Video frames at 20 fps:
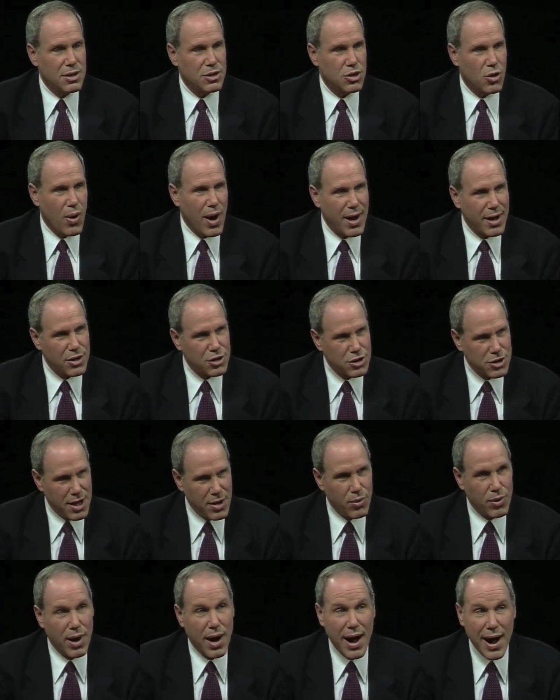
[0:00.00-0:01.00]
So I
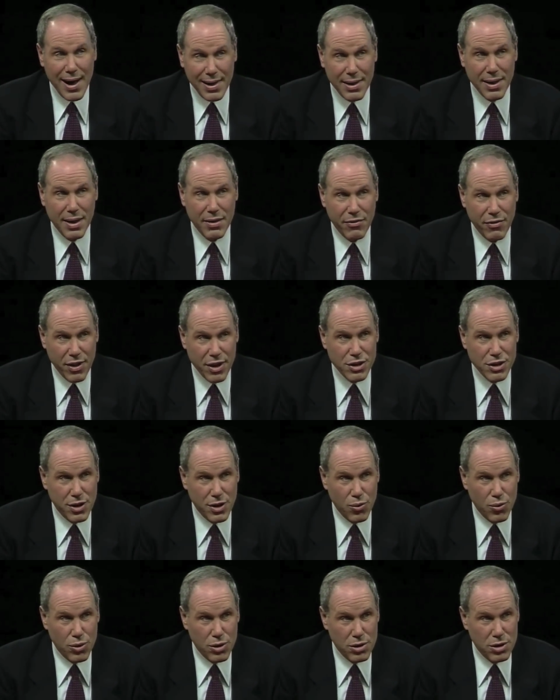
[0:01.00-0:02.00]
understand what a highly
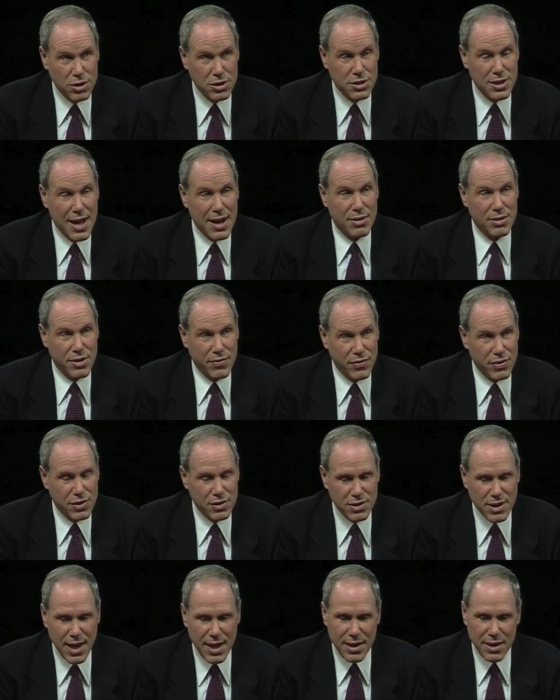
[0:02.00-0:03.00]
inflationary world is, how
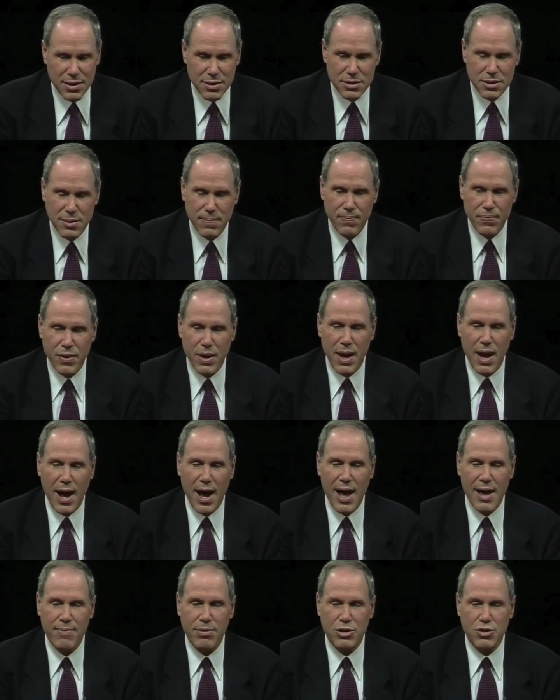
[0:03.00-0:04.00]
difficult that is.
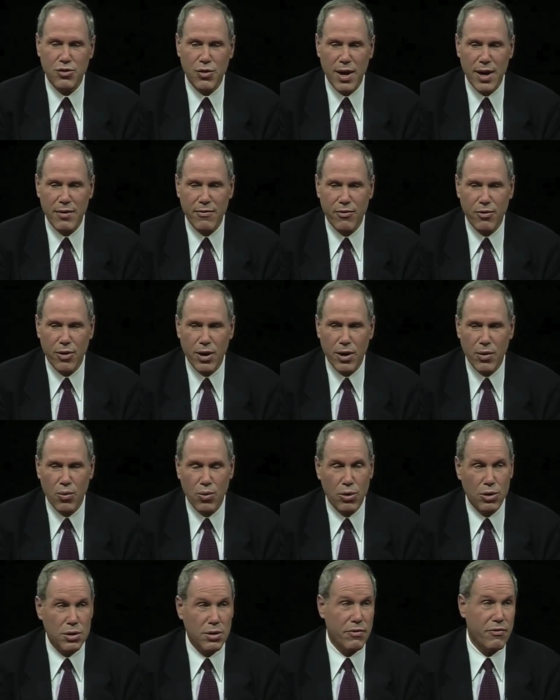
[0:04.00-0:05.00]
I have been trained for a
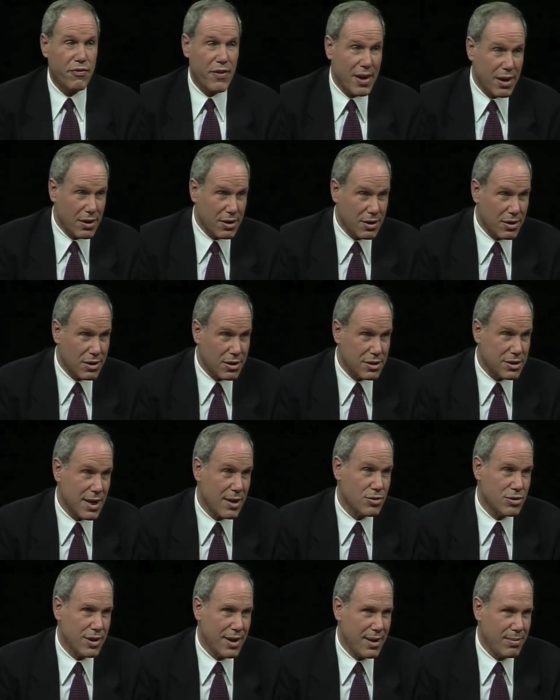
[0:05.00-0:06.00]
world of failure because
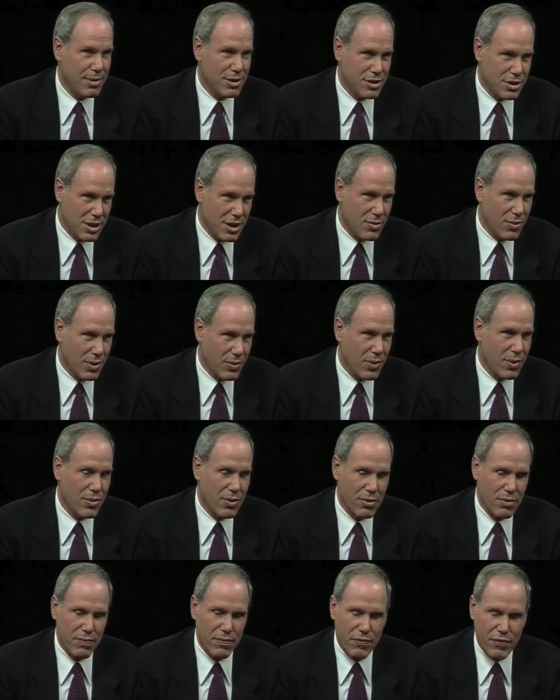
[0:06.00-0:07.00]
I was at ABC when we
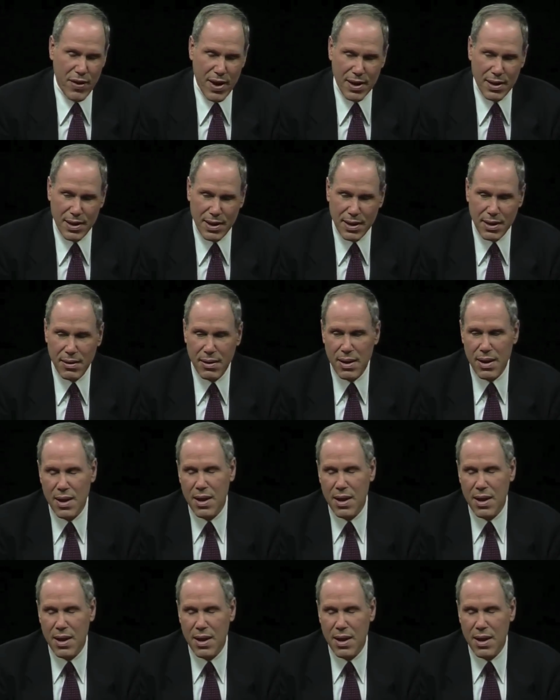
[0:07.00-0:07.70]
were failing.